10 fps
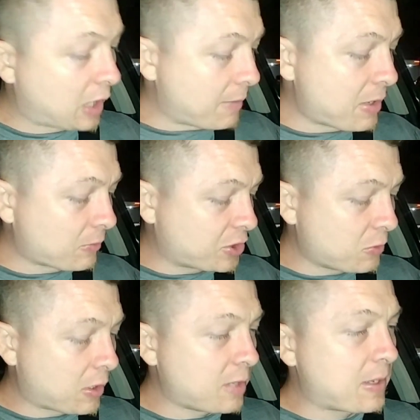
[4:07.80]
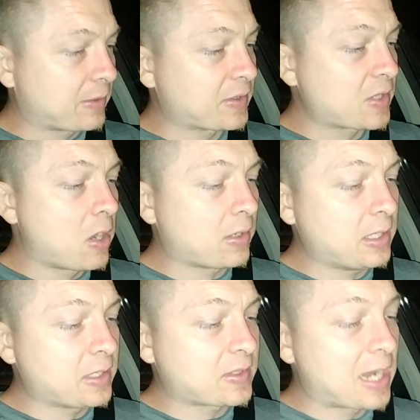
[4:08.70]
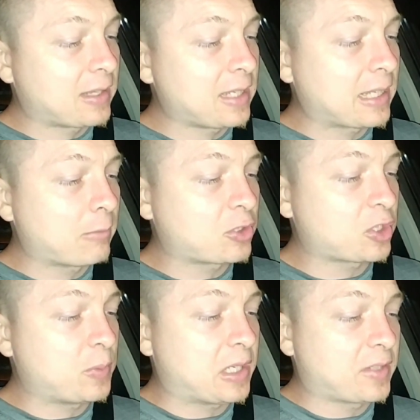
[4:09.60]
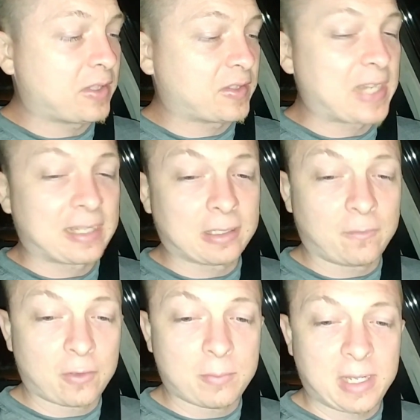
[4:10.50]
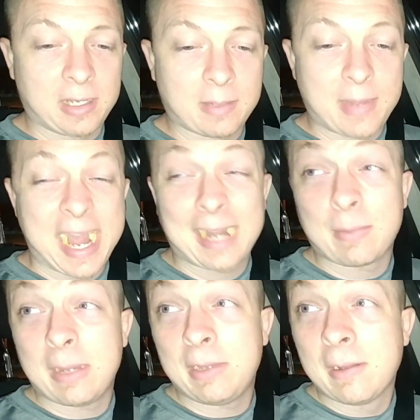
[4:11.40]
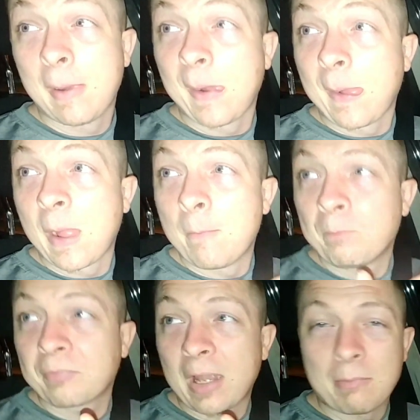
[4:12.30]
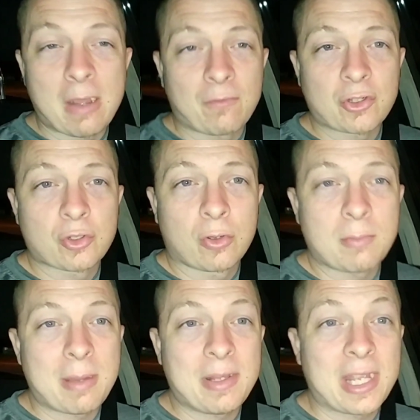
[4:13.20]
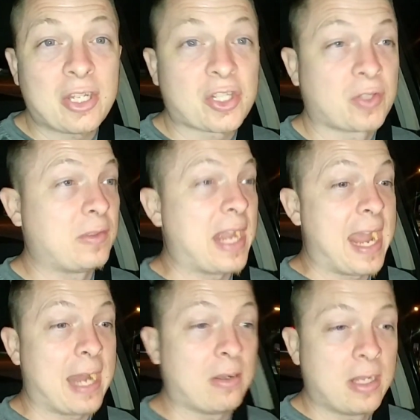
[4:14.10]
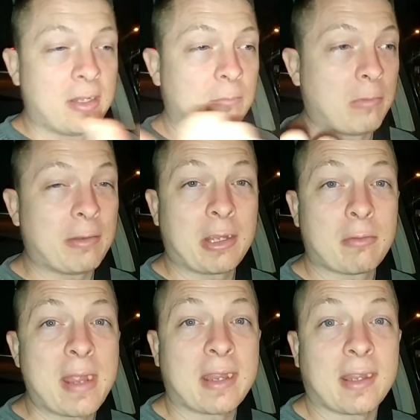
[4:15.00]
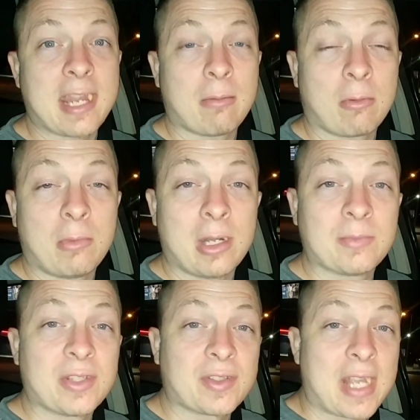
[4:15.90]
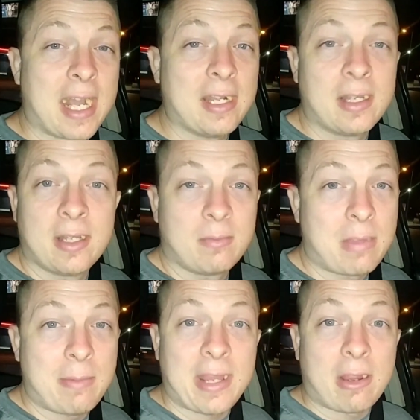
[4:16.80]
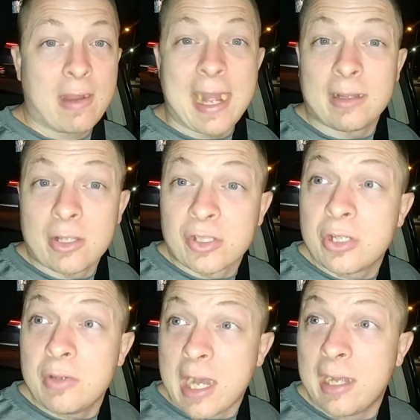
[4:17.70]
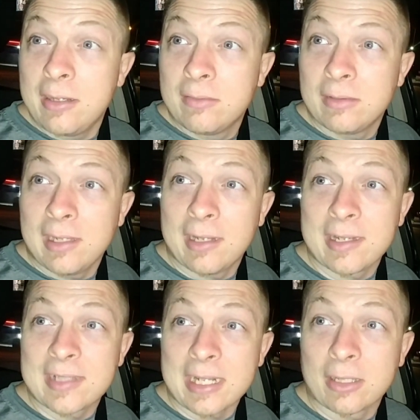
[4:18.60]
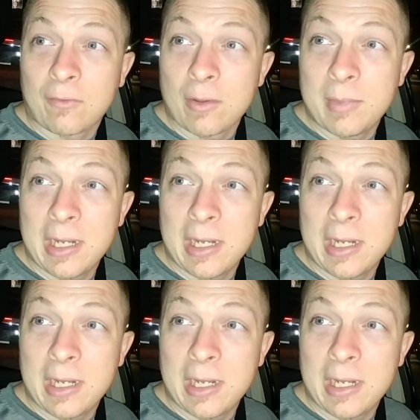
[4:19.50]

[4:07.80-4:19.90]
I'm not too worried about the sogginess. I think that was just because it sat there for a minute in the bag, maybe. I'm not for sure. Maybe when they were making camera moms inside, maybe they already had those two done, and they sat there for a minute.